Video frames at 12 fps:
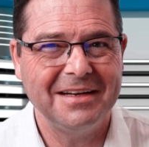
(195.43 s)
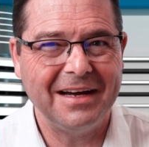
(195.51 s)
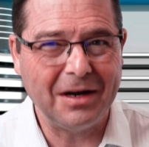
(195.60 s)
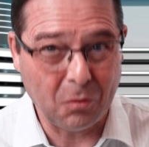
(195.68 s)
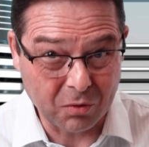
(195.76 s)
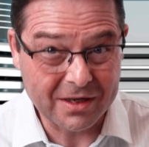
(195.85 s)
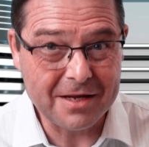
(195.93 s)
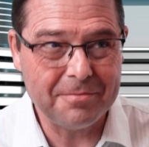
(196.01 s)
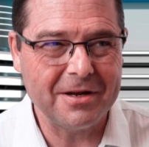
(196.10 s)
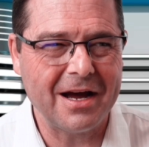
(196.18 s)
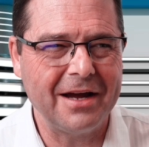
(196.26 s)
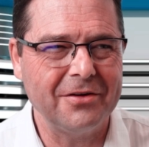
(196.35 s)
I'll
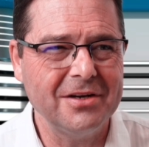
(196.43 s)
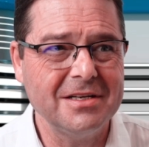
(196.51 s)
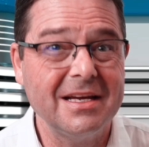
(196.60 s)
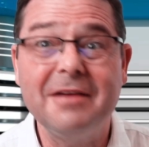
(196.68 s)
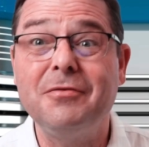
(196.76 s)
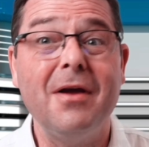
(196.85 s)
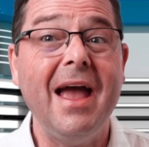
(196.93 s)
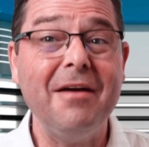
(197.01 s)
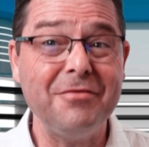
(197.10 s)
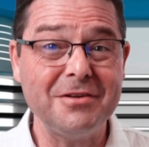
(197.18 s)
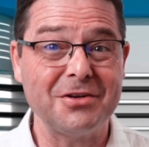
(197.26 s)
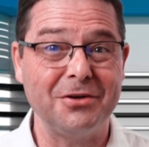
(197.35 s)
keep an eye on it. If you
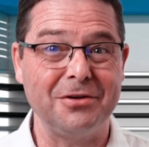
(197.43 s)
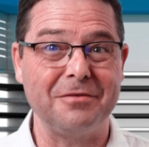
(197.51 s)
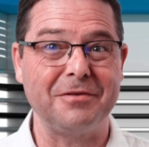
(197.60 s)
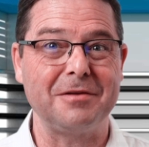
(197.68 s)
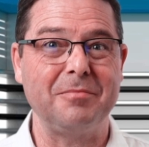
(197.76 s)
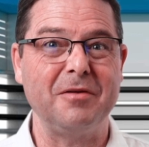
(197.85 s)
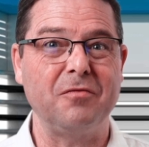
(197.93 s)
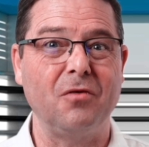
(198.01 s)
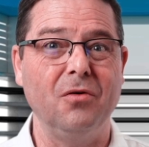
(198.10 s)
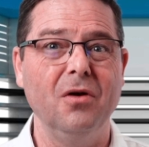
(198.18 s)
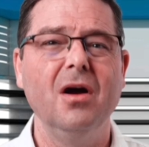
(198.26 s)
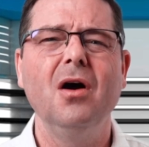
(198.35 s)
haven't heard of it
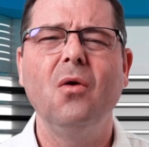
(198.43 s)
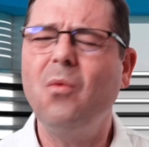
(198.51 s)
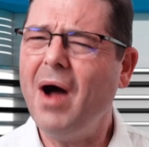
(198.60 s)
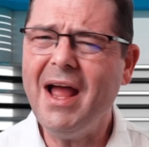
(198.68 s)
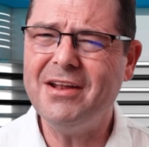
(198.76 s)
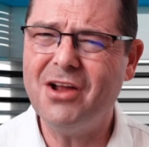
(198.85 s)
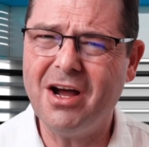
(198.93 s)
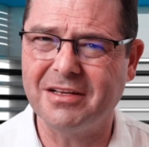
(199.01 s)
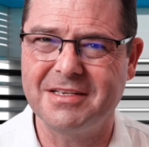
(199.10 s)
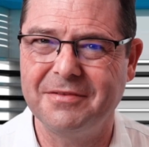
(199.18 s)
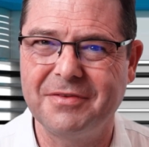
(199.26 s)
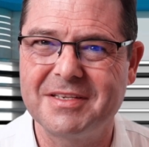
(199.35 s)
before, why
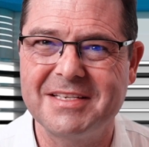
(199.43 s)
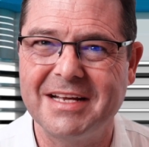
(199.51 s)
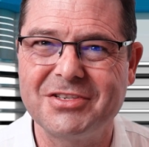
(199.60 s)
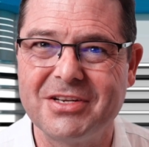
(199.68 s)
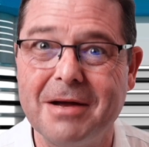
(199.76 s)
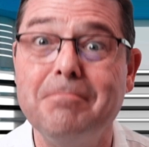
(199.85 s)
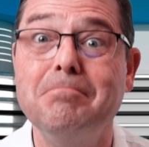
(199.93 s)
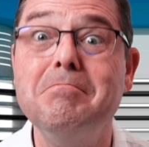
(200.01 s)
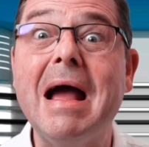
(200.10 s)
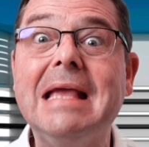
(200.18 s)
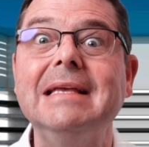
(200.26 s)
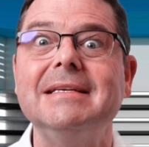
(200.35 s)
not, if it's such an
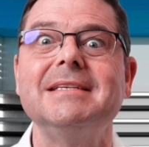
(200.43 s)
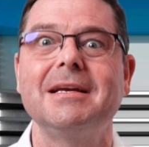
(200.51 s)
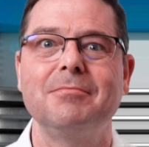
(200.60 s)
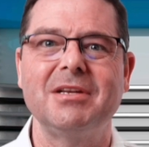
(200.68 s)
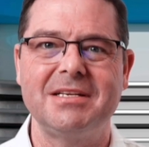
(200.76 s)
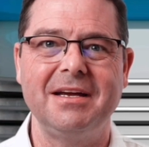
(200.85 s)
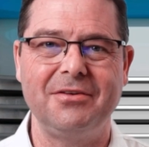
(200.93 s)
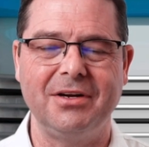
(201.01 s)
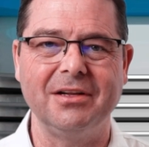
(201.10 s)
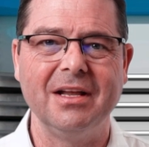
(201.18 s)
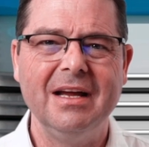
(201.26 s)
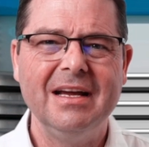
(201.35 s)
amazing material?